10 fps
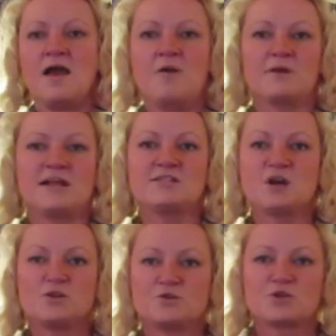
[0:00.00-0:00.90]
And when I
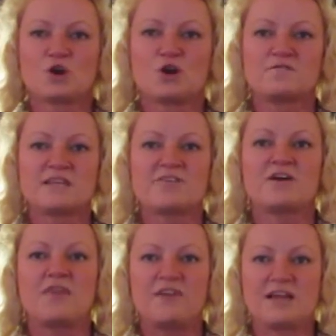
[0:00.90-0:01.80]
saw those curves, I
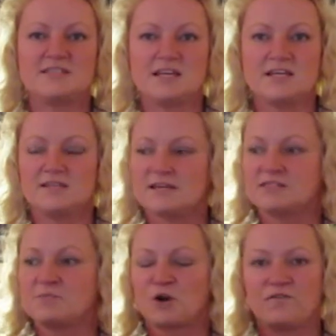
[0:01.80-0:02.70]
thought, that's it.
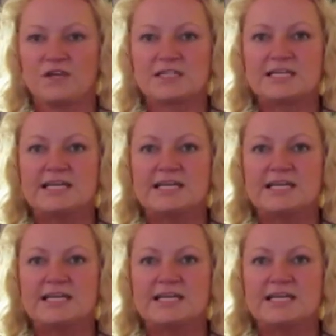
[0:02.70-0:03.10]
That's perfect.